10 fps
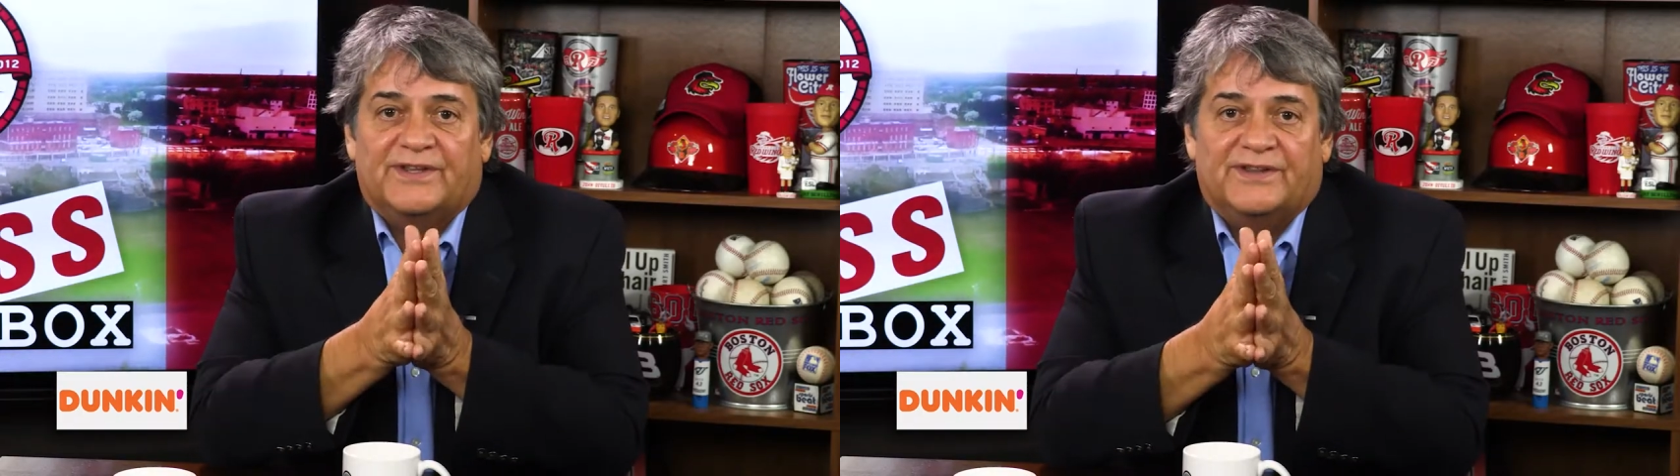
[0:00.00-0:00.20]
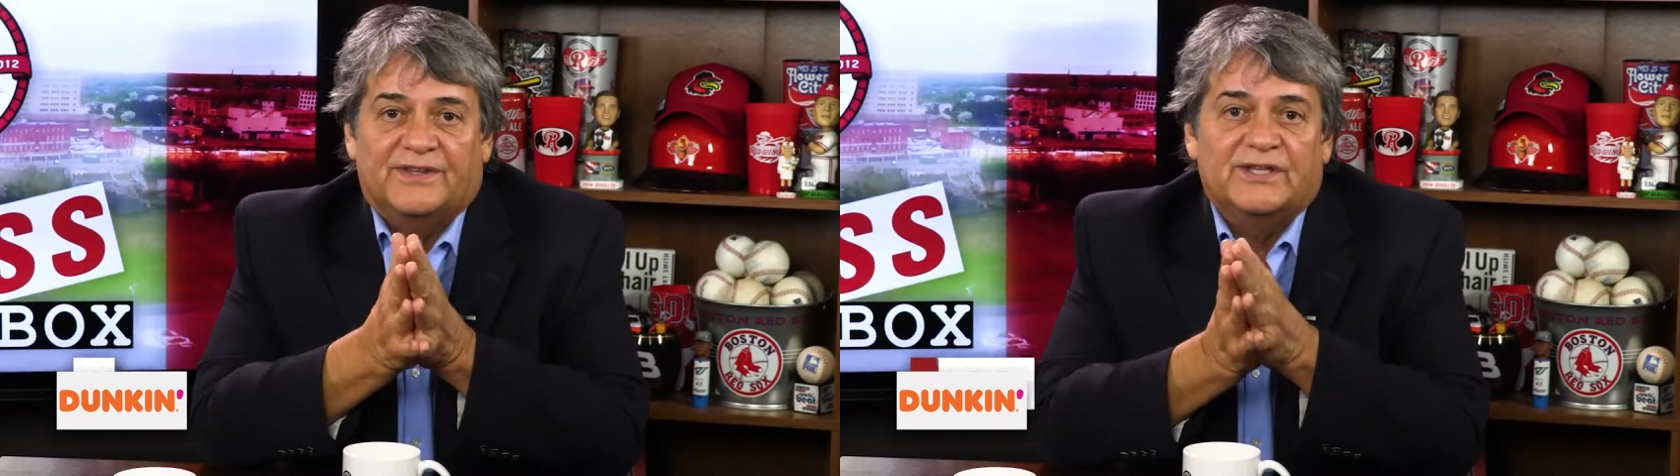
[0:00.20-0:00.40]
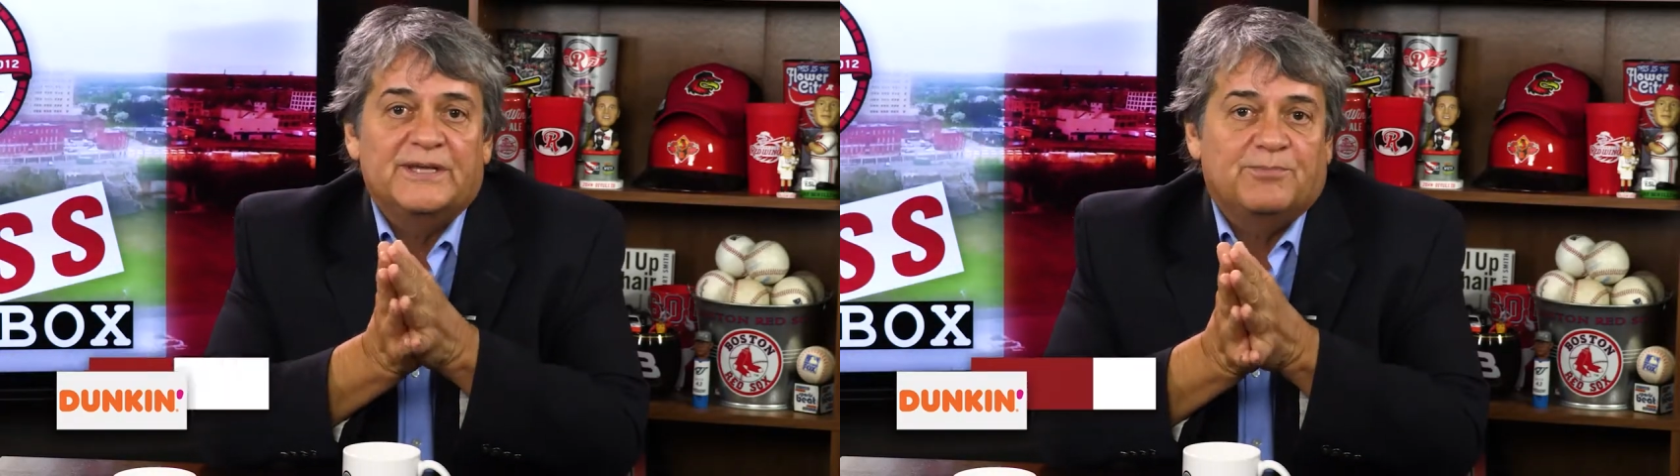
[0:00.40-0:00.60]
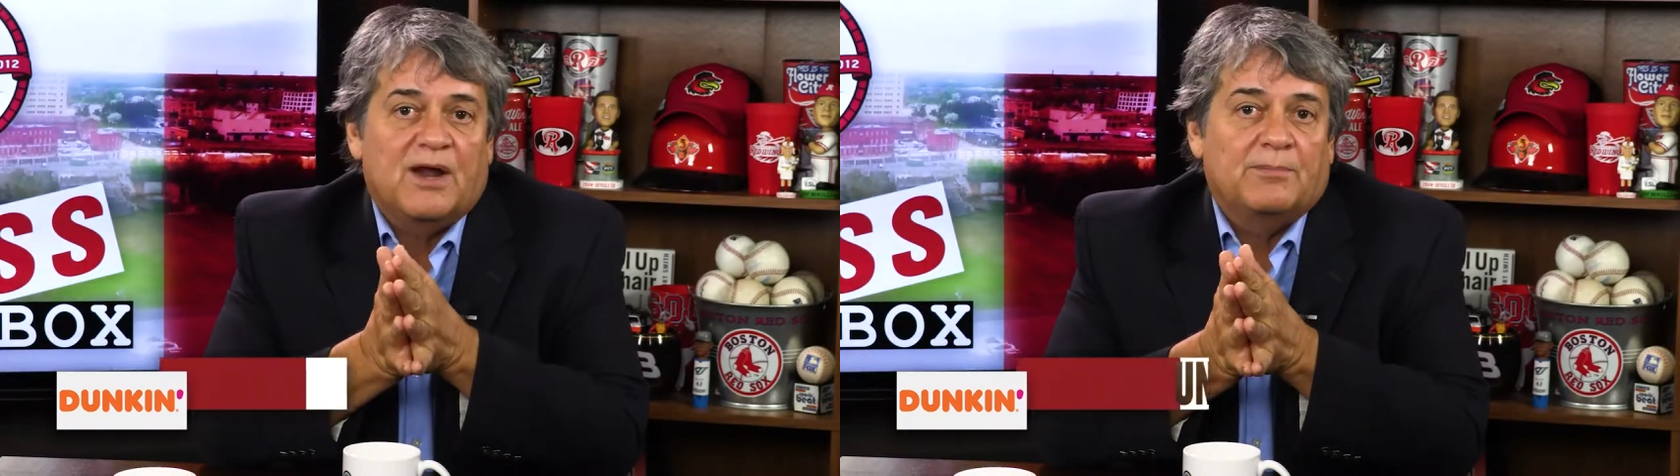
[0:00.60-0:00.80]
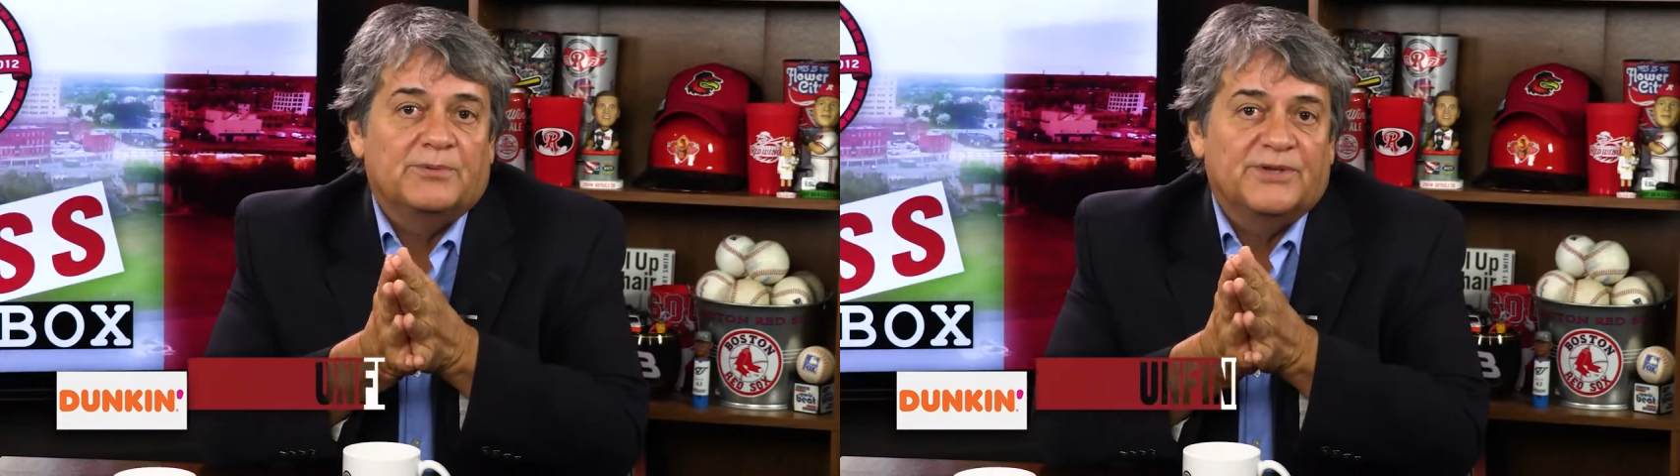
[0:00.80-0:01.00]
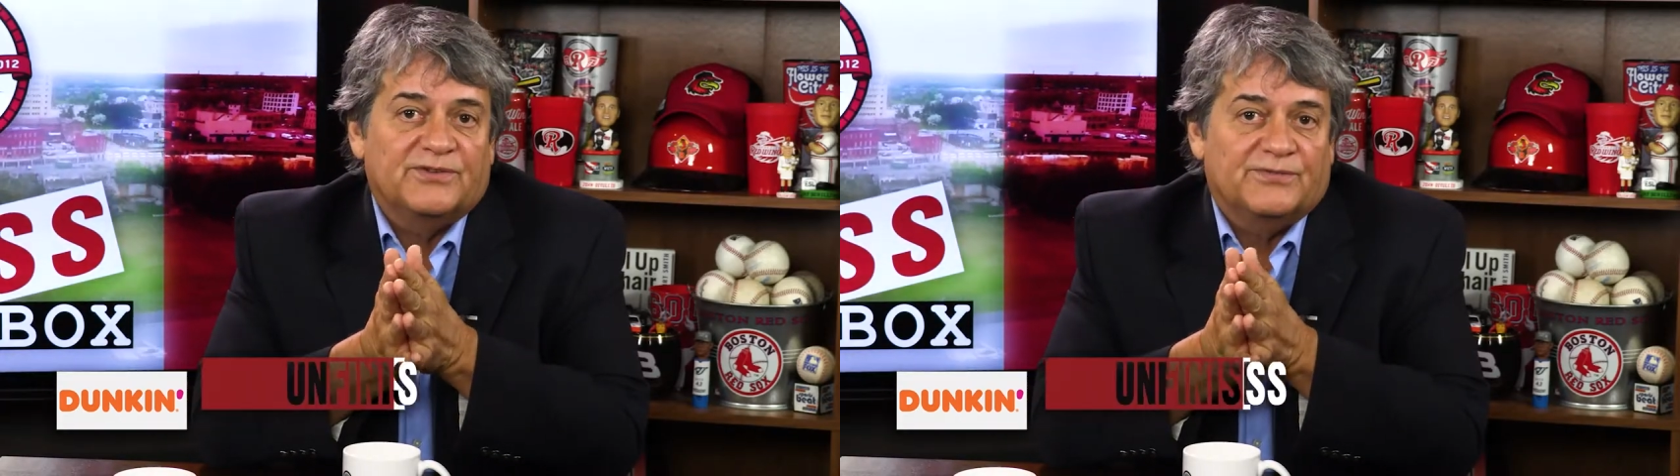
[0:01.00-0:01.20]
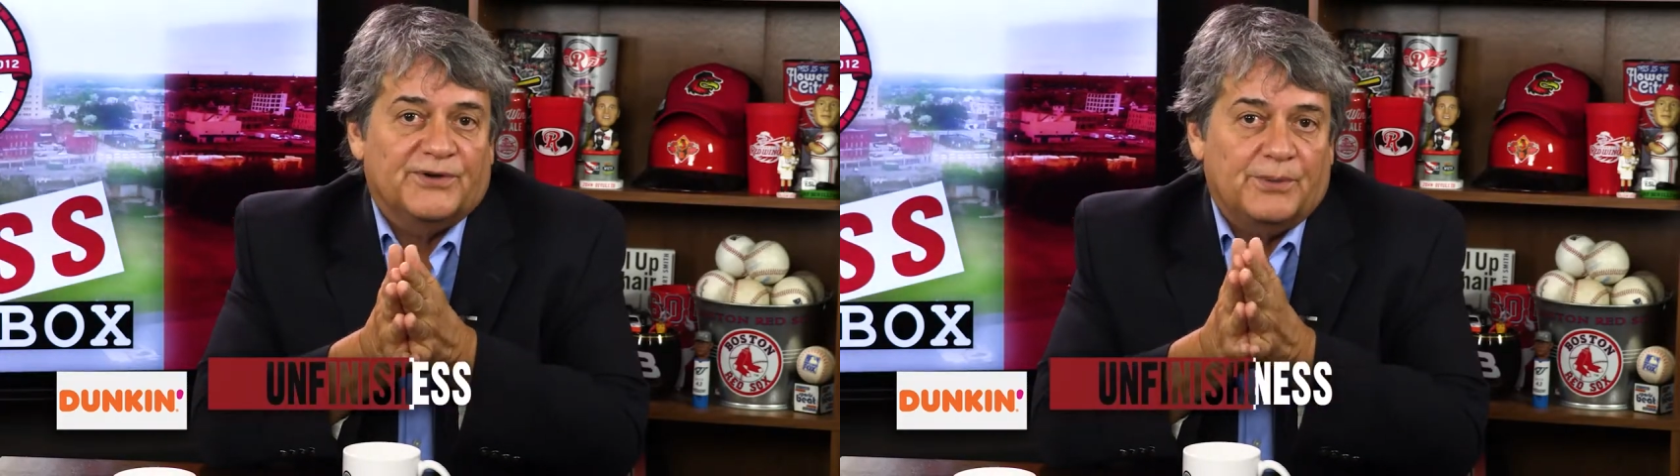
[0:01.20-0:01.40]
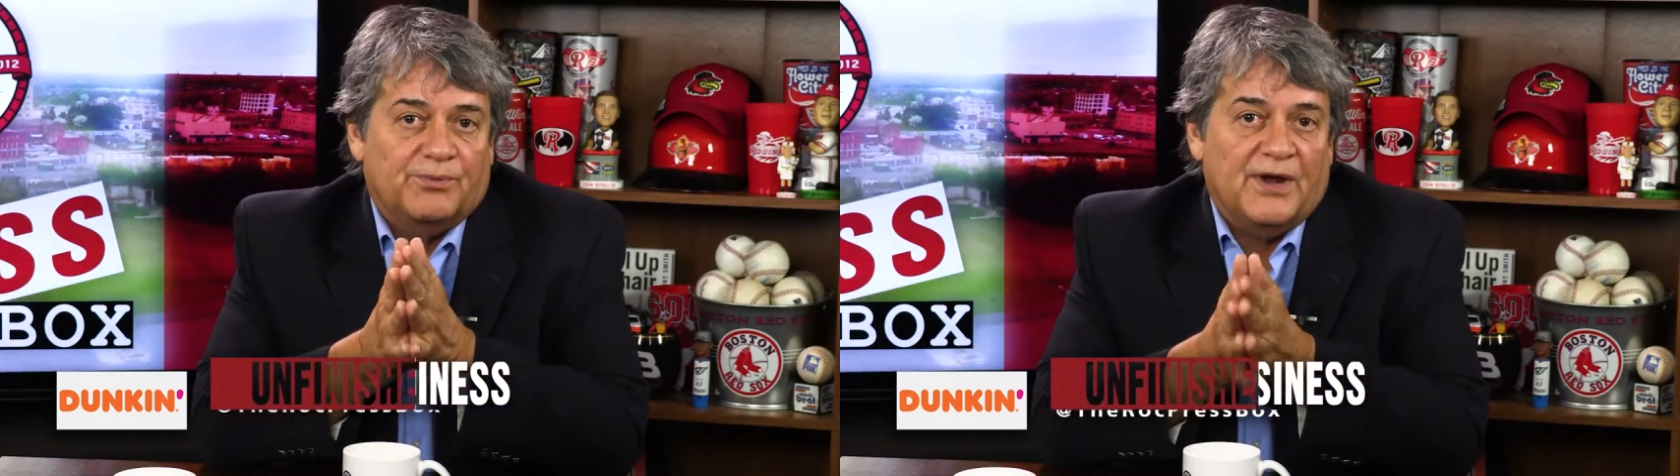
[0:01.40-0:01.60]
that the league probably isn't
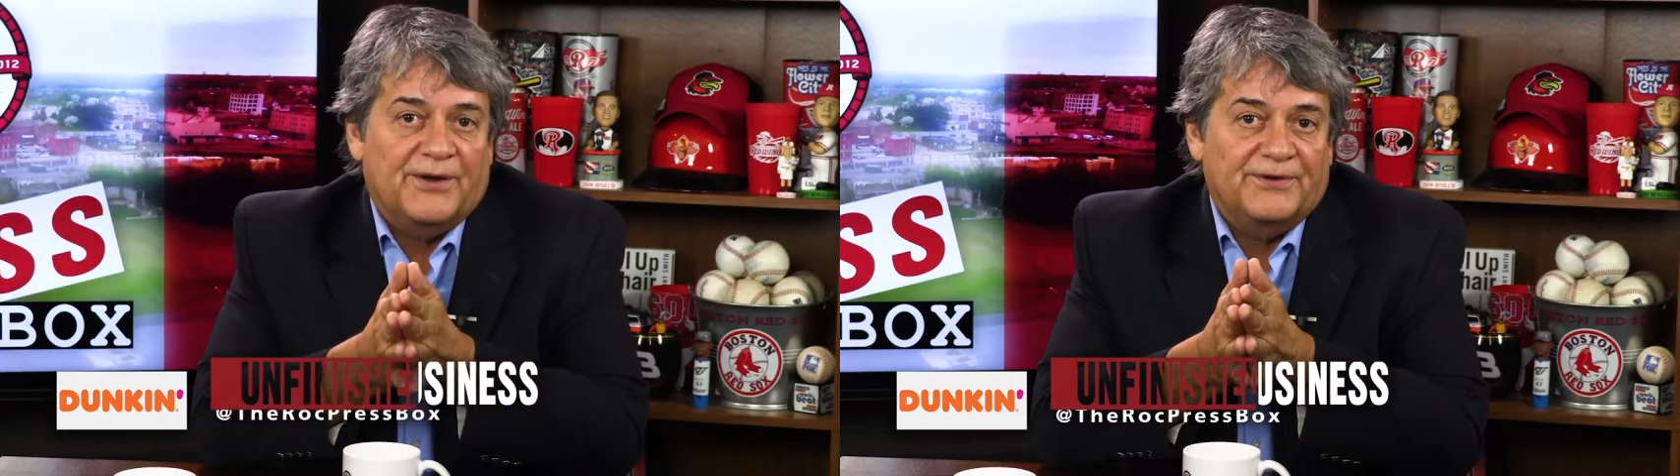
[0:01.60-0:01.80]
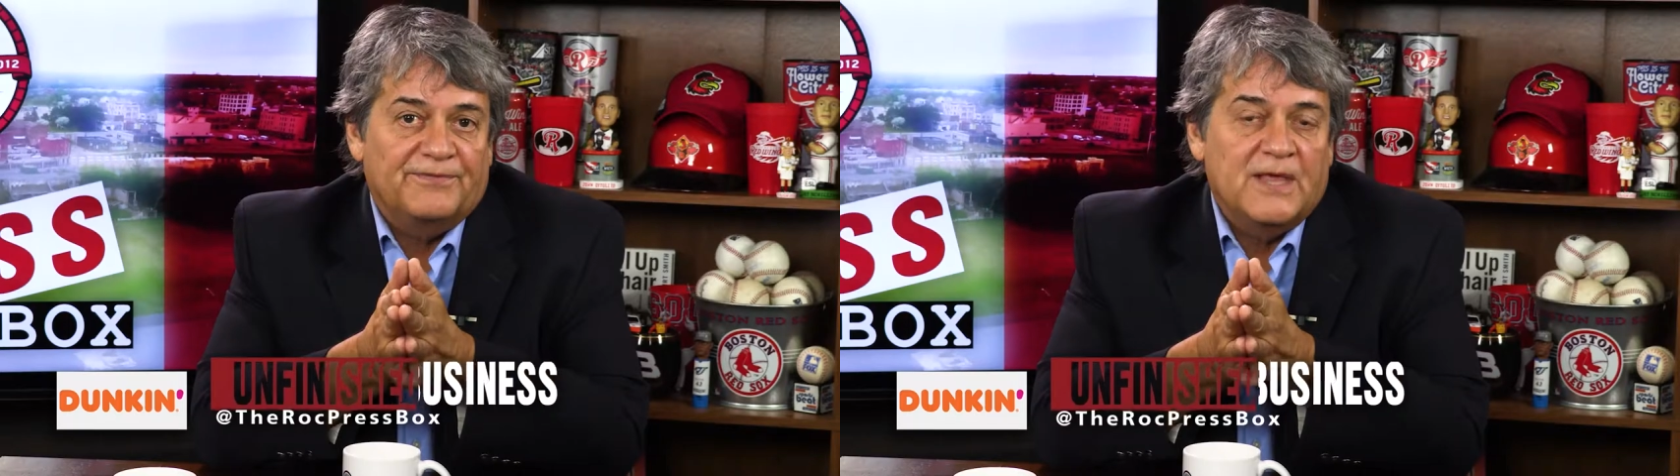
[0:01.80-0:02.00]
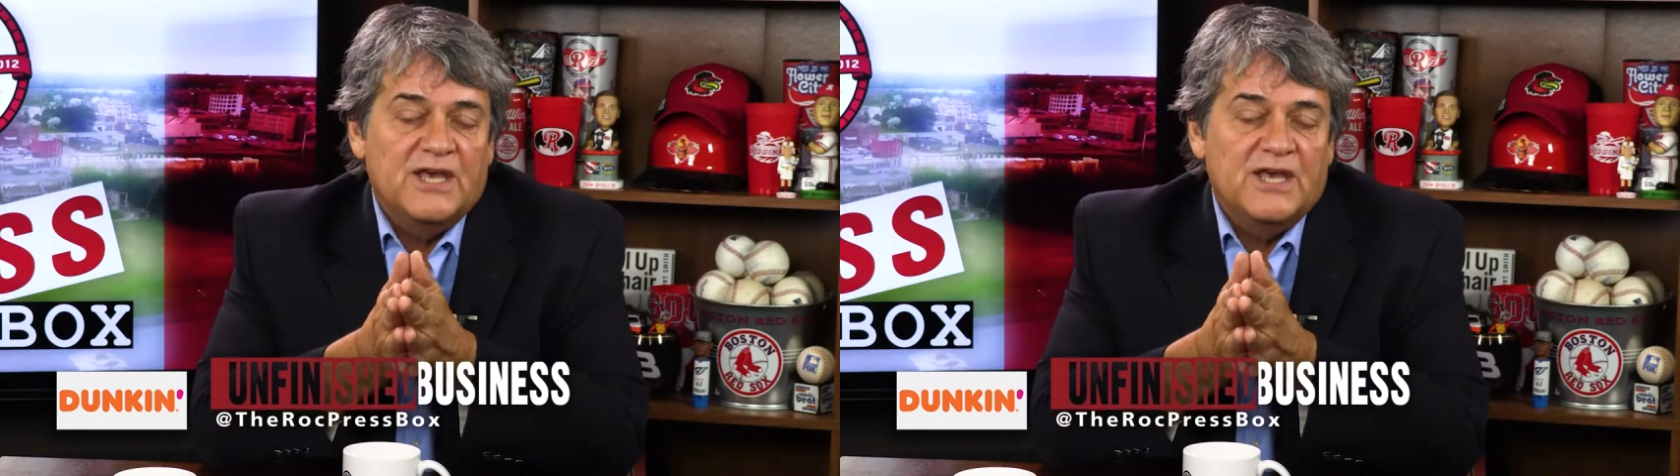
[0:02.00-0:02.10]
very proud of.